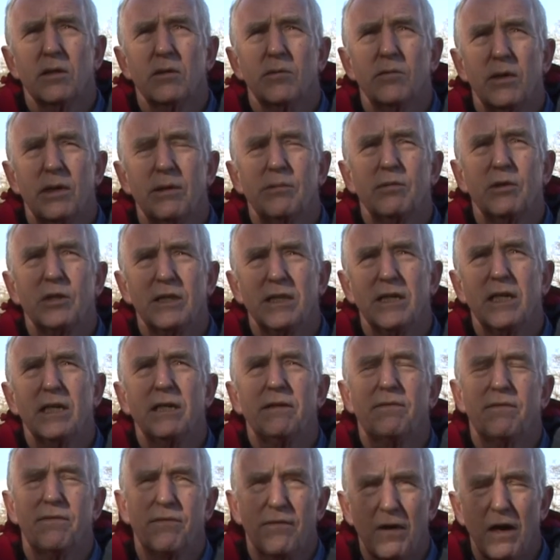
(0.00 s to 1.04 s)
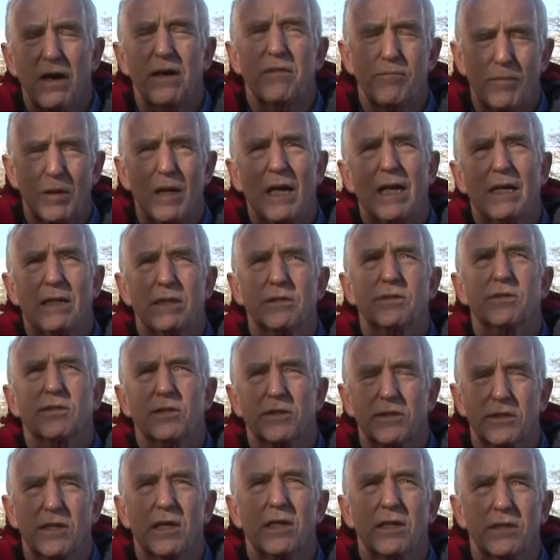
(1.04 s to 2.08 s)
we would need five planets
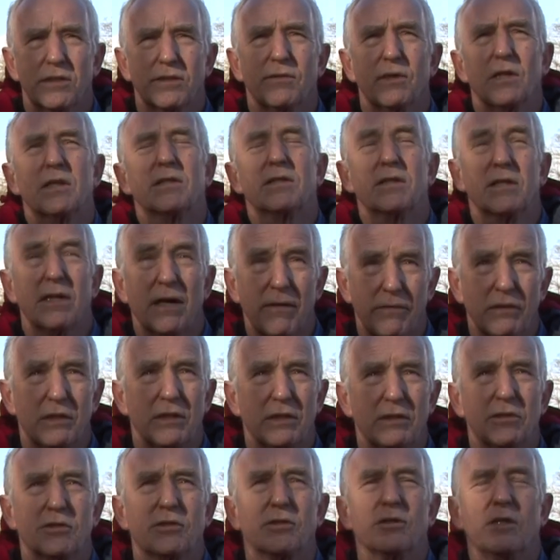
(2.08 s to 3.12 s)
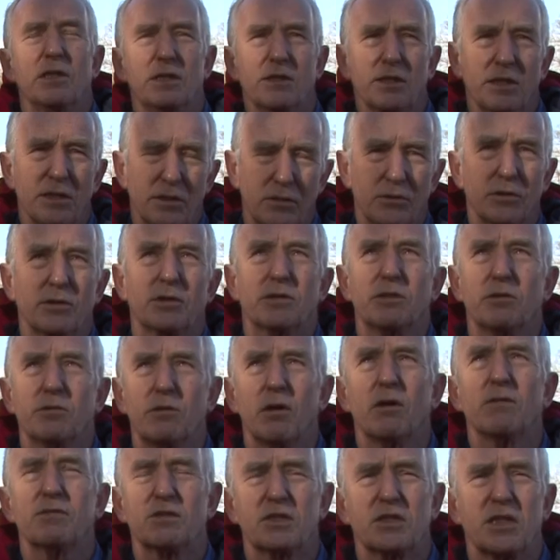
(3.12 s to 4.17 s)
the size of Earth covered in trees in order to
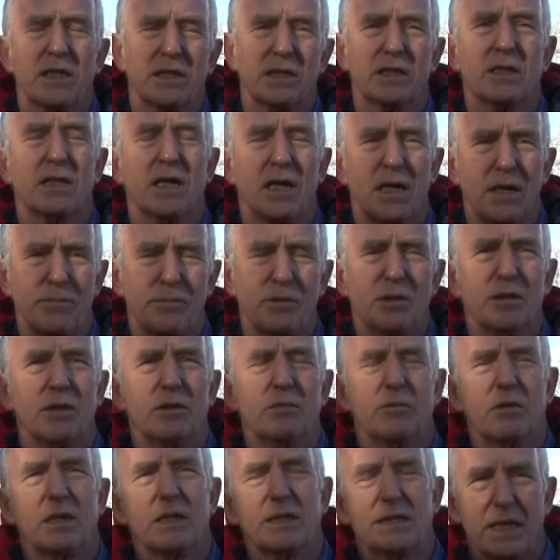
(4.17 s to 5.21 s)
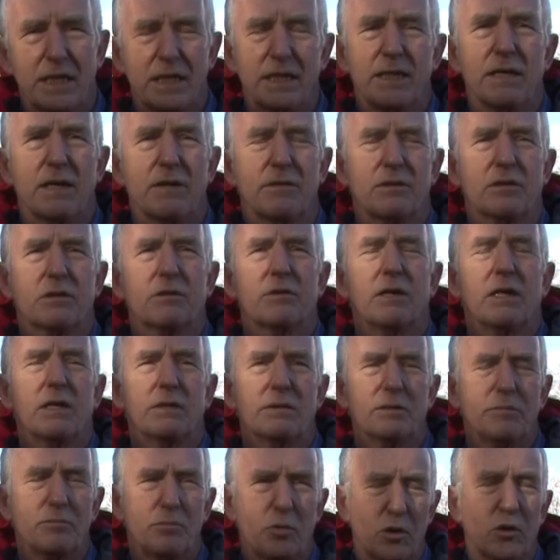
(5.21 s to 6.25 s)
offset the carbon that we're digging out the
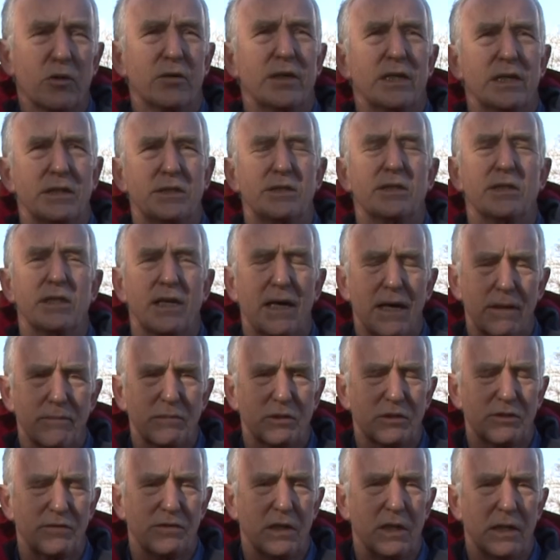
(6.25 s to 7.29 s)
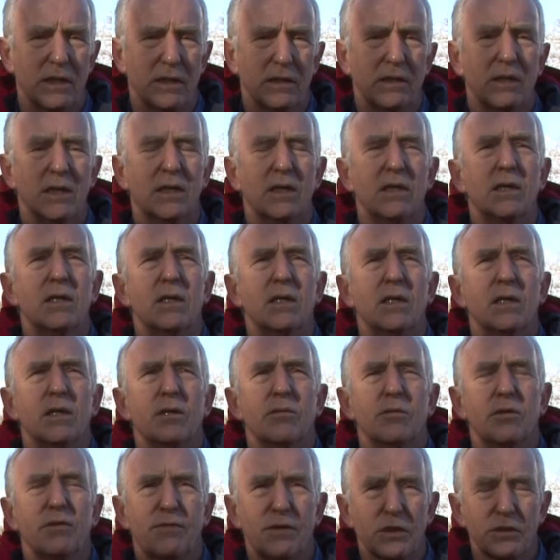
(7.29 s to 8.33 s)
ground and pouring into the
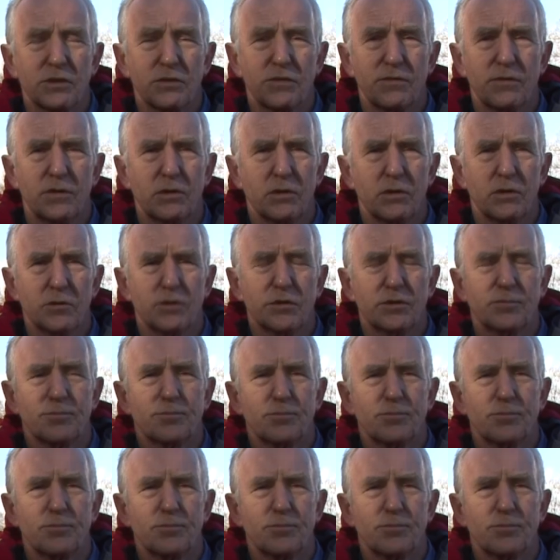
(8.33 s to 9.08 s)
atmosphere with fossil fuels.